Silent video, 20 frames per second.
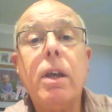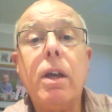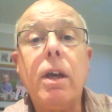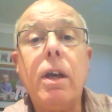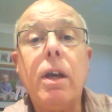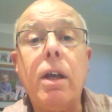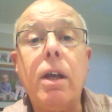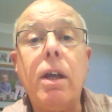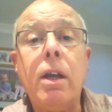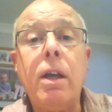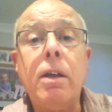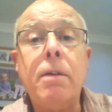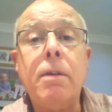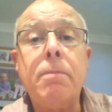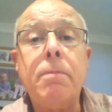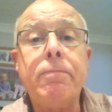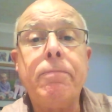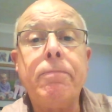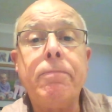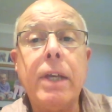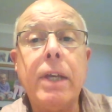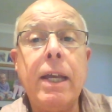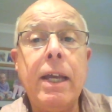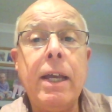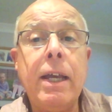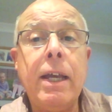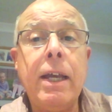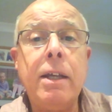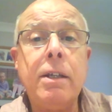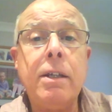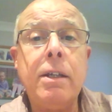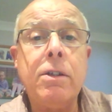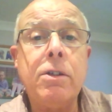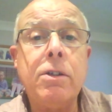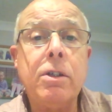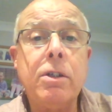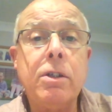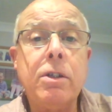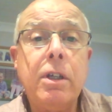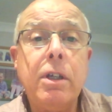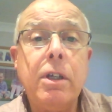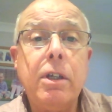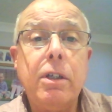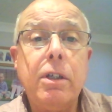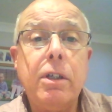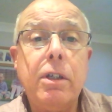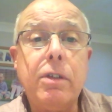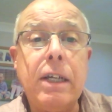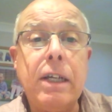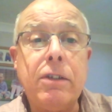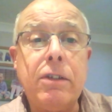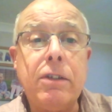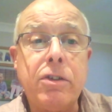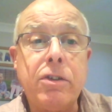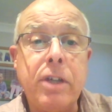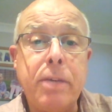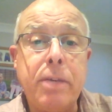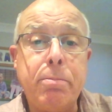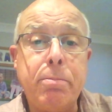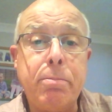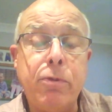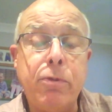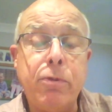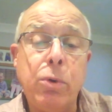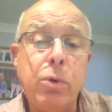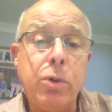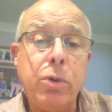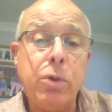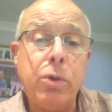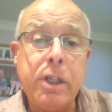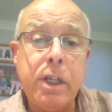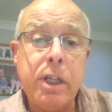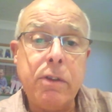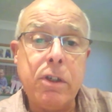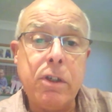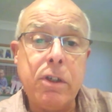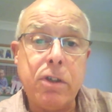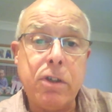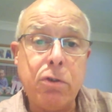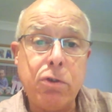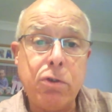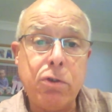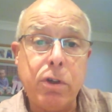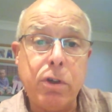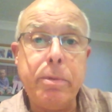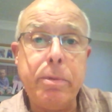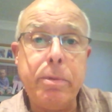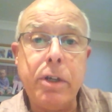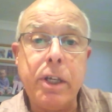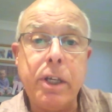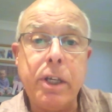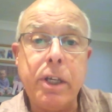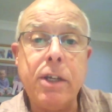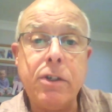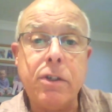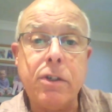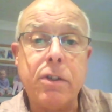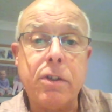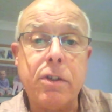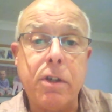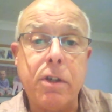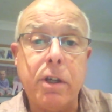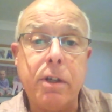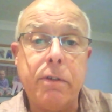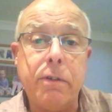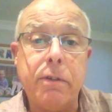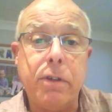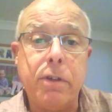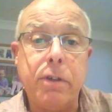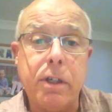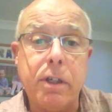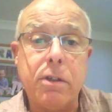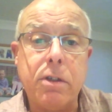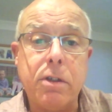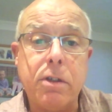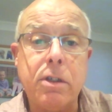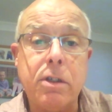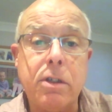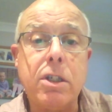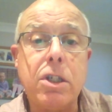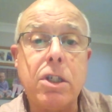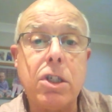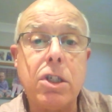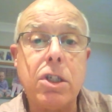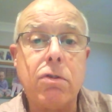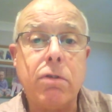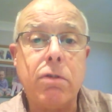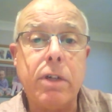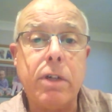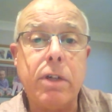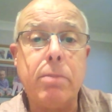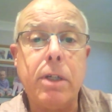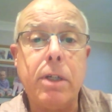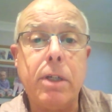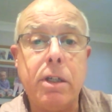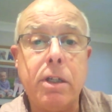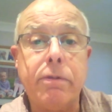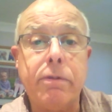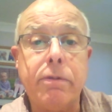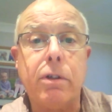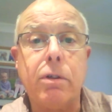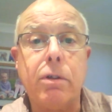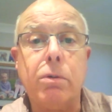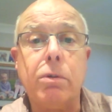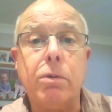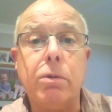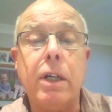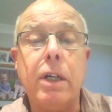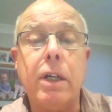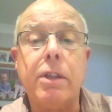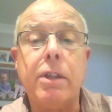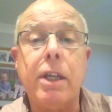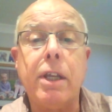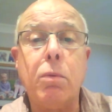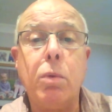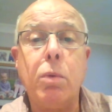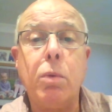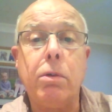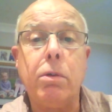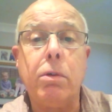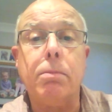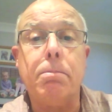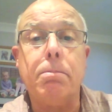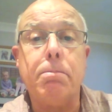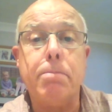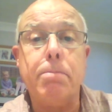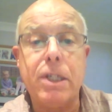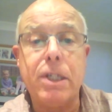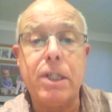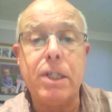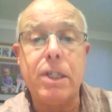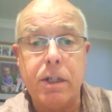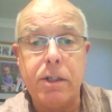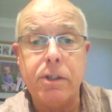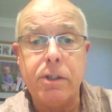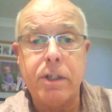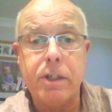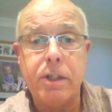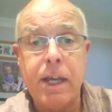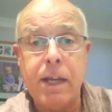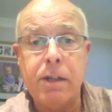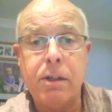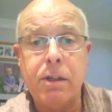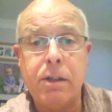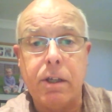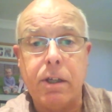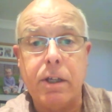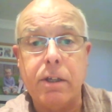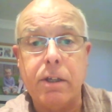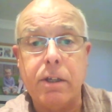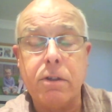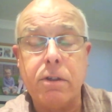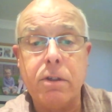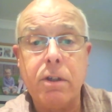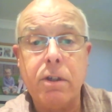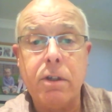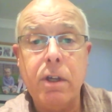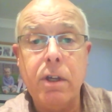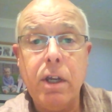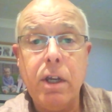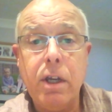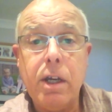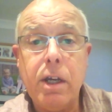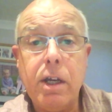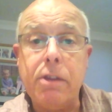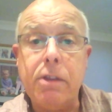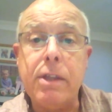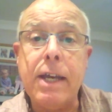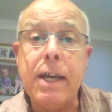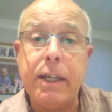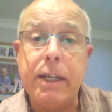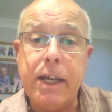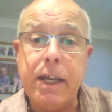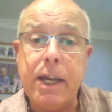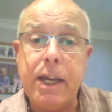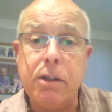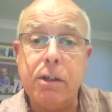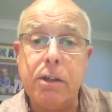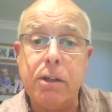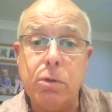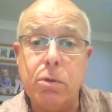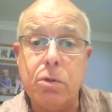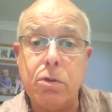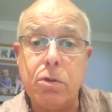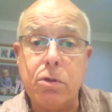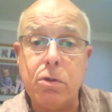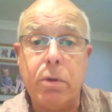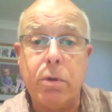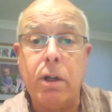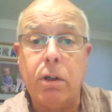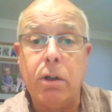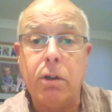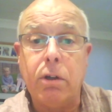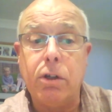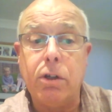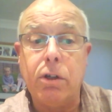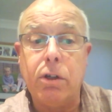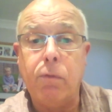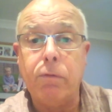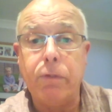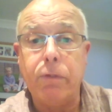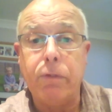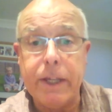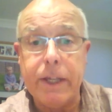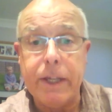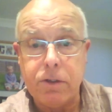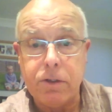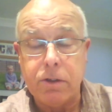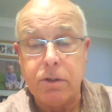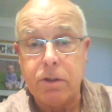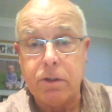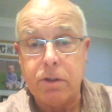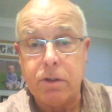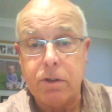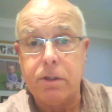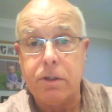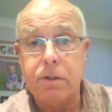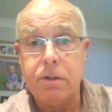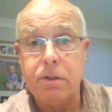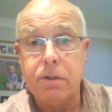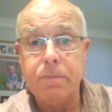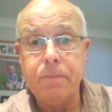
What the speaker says: And as I said before, the social communication side of things is extremely difficult, and they will misunderstand things, and that can cause quite a lot of conflicts and things